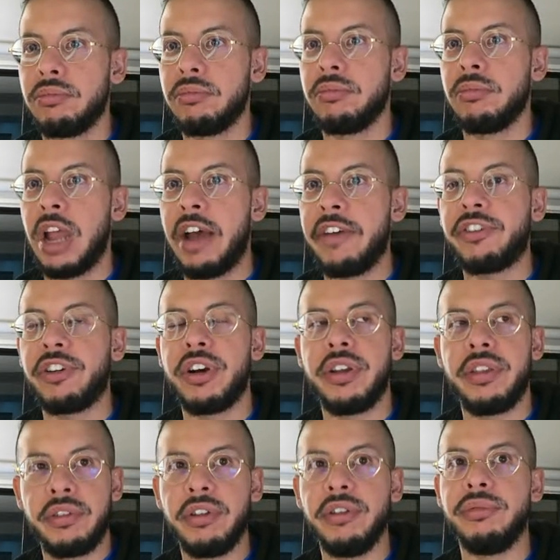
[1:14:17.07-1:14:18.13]
after
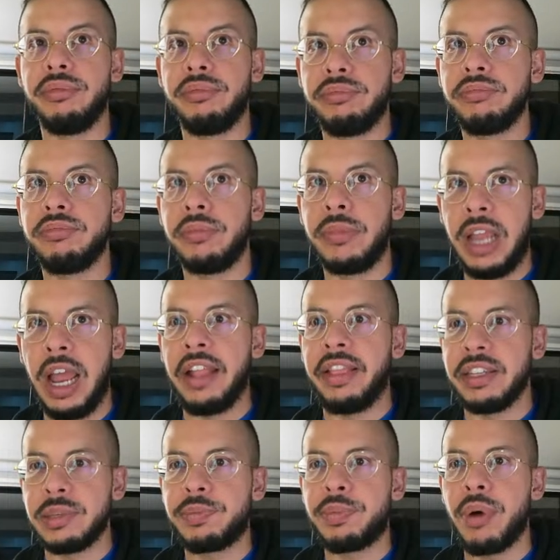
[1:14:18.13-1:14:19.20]
you got this
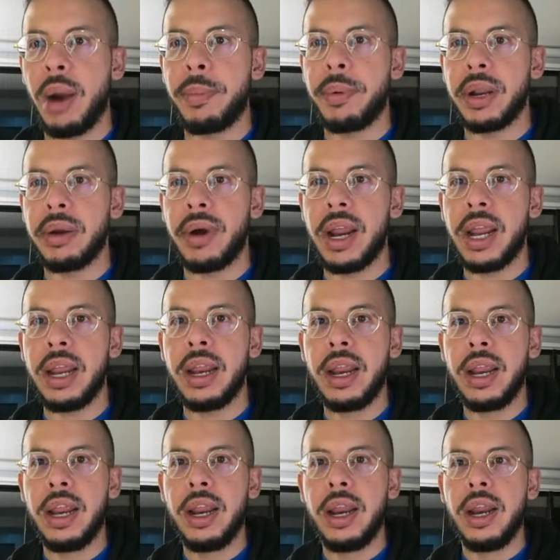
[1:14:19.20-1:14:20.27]
property, right?
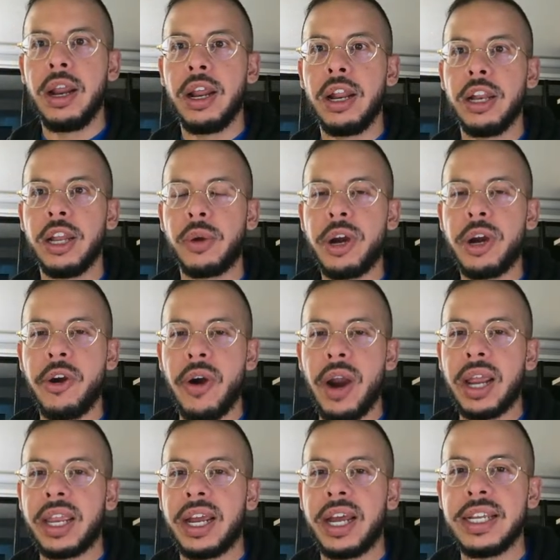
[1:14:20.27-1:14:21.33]
Look where you're at,
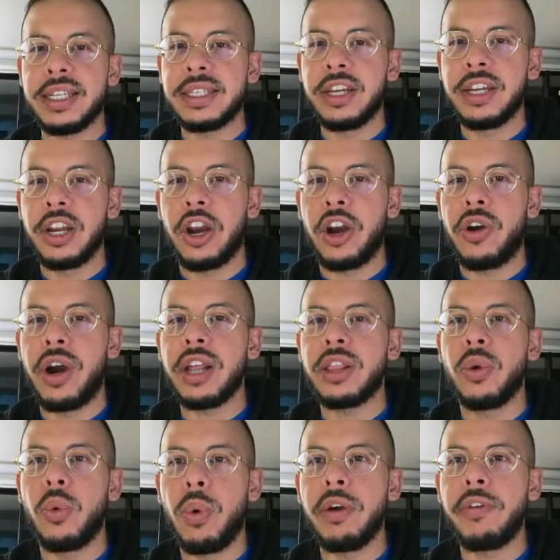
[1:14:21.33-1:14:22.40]
guys. You're at the
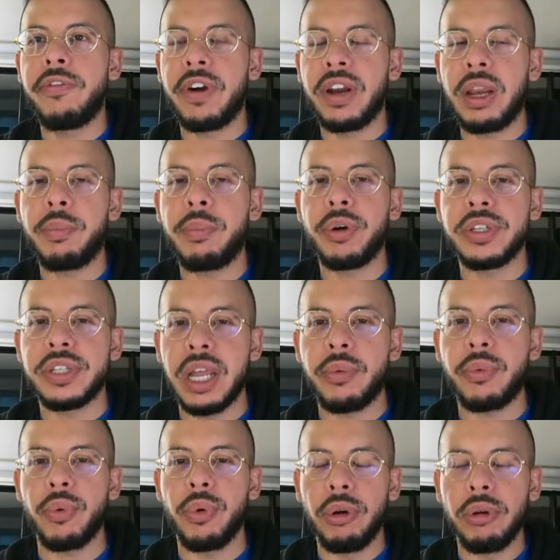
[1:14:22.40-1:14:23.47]
1%
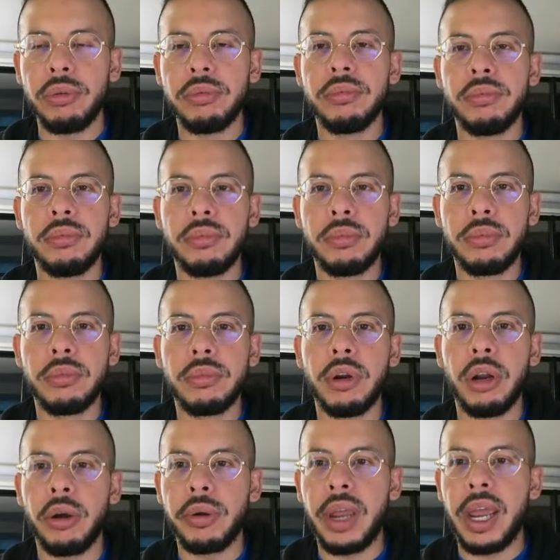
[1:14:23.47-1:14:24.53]
rule,
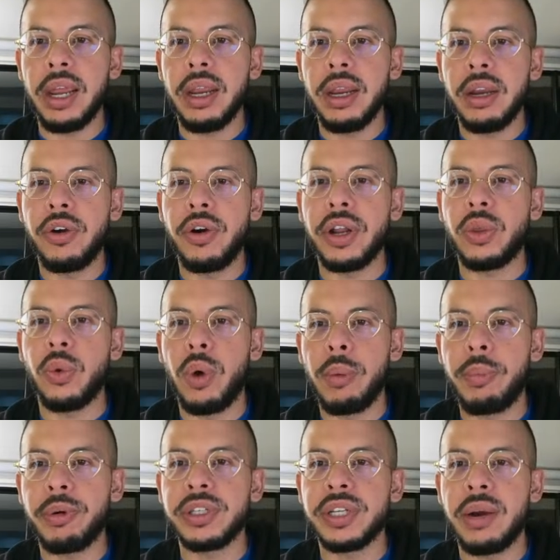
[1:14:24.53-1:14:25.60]
okay? You're at the
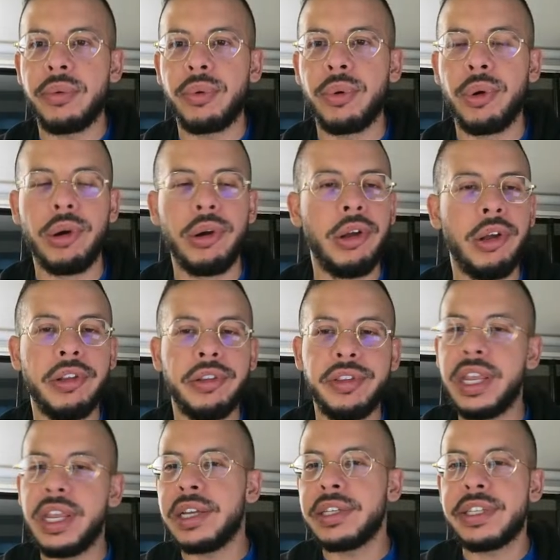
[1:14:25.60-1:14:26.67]
1% rule.
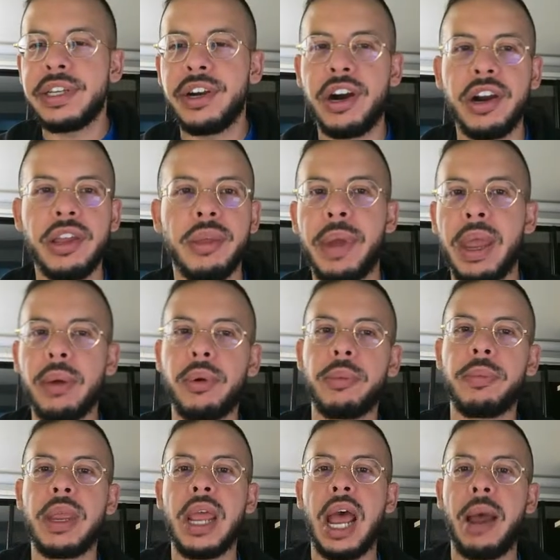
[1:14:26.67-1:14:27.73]
DSCR, the bank would be
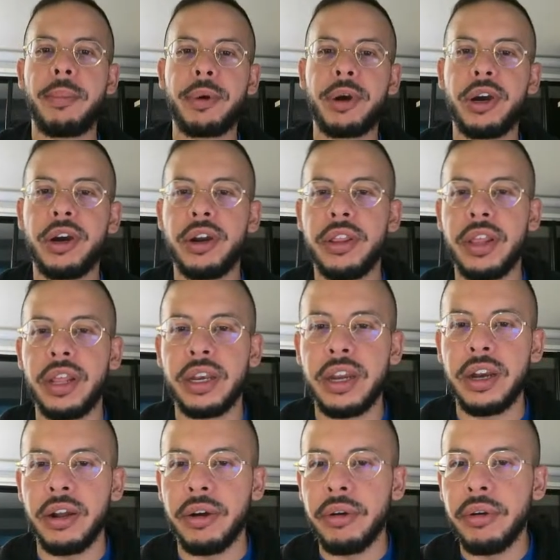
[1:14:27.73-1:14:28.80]
happier than, you know,